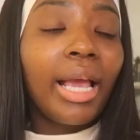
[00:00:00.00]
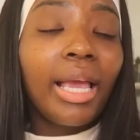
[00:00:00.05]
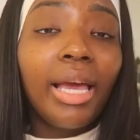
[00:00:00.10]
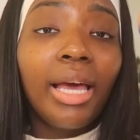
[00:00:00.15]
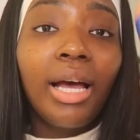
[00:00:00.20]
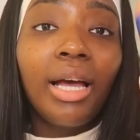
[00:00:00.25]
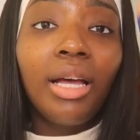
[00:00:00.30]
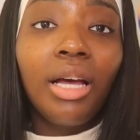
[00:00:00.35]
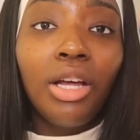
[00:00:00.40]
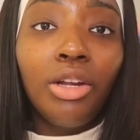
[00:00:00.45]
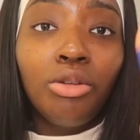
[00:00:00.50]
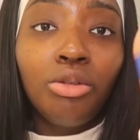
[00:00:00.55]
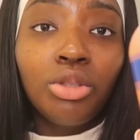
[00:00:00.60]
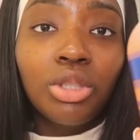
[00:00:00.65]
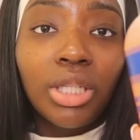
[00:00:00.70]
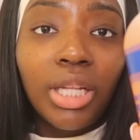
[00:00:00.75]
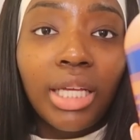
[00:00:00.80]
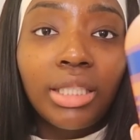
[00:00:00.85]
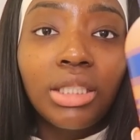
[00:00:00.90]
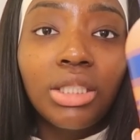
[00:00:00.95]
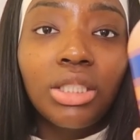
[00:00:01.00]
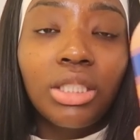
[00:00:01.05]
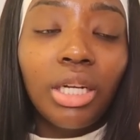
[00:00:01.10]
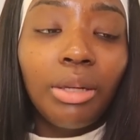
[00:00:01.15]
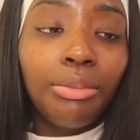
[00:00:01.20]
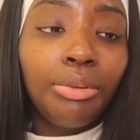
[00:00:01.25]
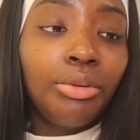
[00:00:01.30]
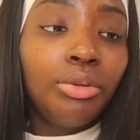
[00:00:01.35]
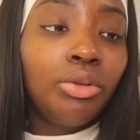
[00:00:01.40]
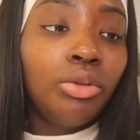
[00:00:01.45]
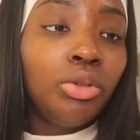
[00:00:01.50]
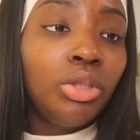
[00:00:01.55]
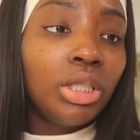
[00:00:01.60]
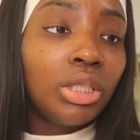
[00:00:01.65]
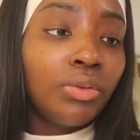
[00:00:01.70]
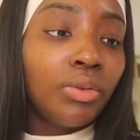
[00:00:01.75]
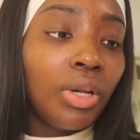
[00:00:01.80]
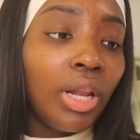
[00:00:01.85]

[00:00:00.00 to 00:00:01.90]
I got a neutralizing shampoo just